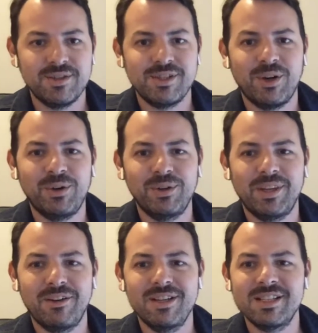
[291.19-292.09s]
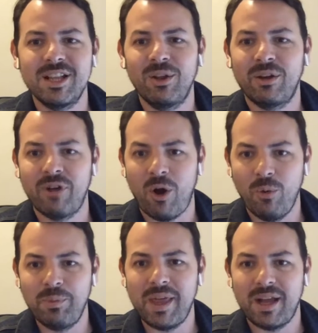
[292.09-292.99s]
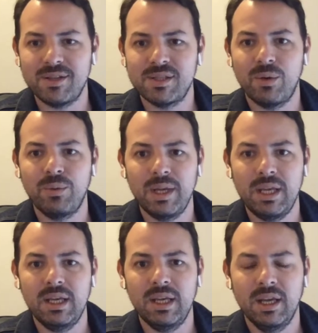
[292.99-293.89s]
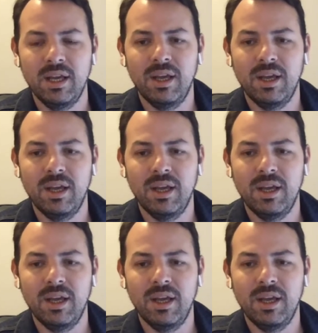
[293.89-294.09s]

So there is a lot of hope there. So we're